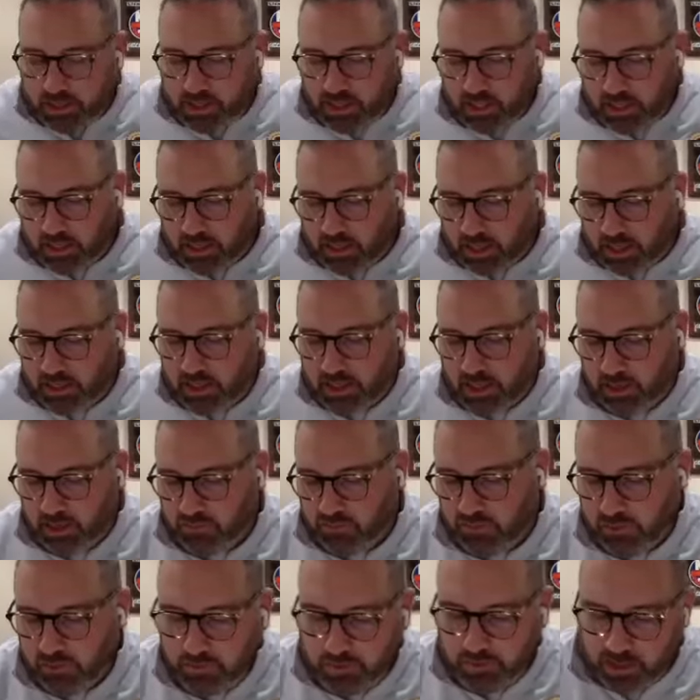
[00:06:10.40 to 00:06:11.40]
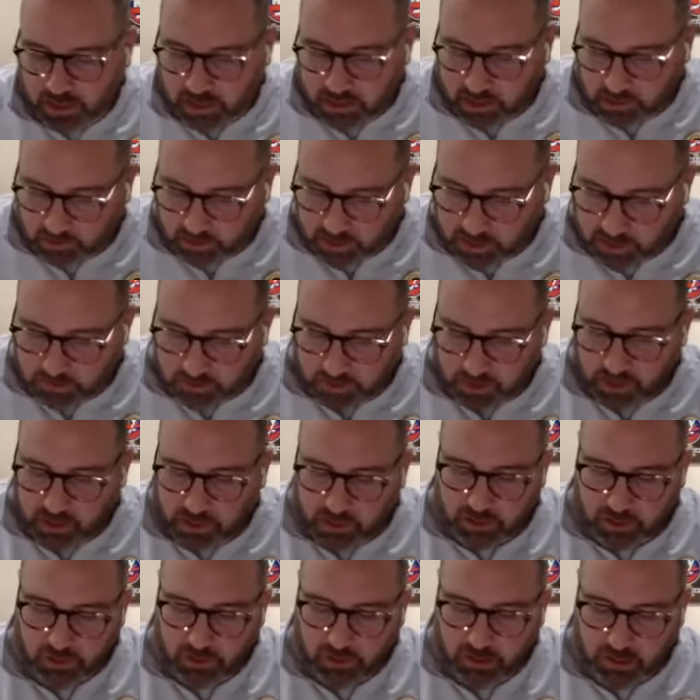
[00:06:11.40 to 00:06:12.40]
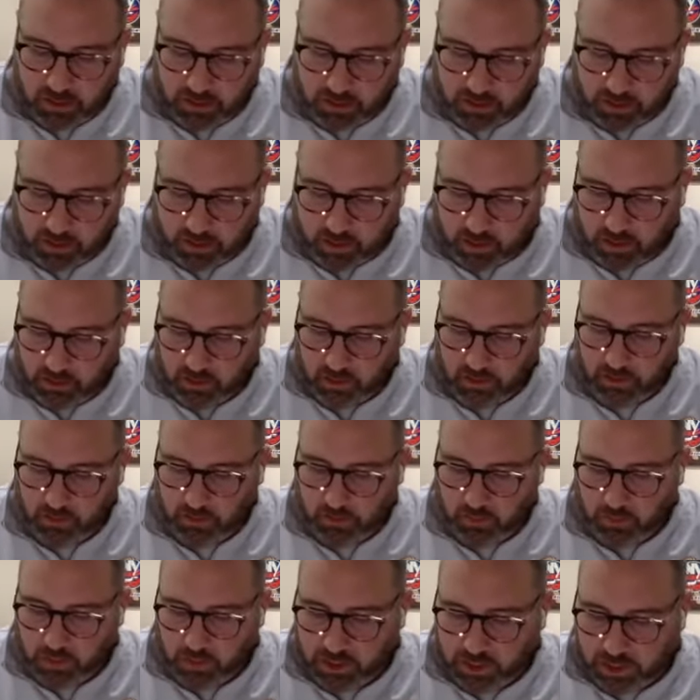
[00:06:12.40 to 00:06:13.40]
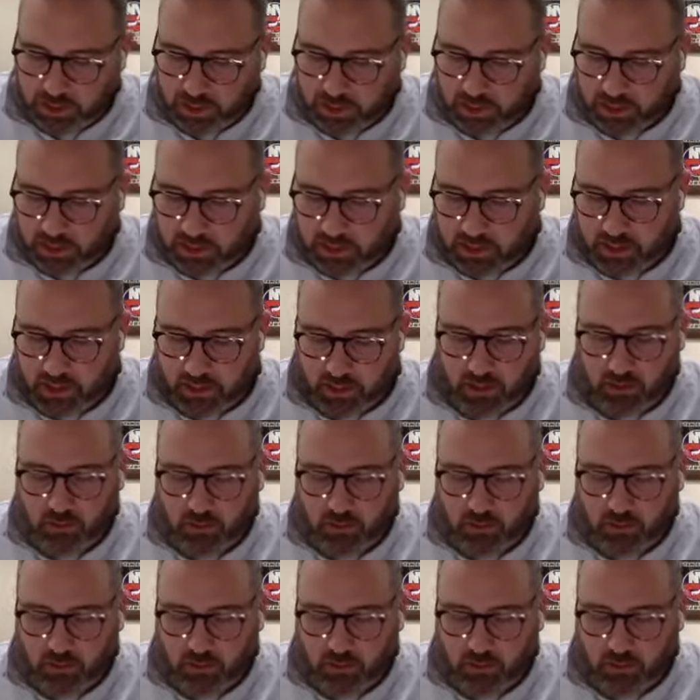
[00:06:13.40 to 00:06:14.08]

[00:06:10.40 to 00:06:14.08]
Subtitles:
I think for me, so explanatory, which is,